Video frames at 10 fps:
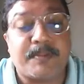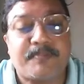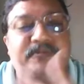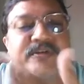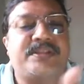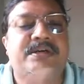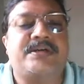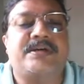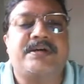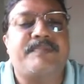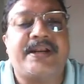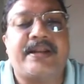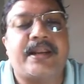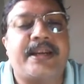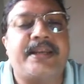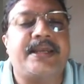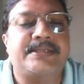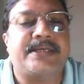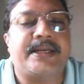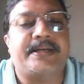up with better
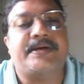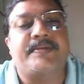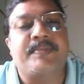ideas and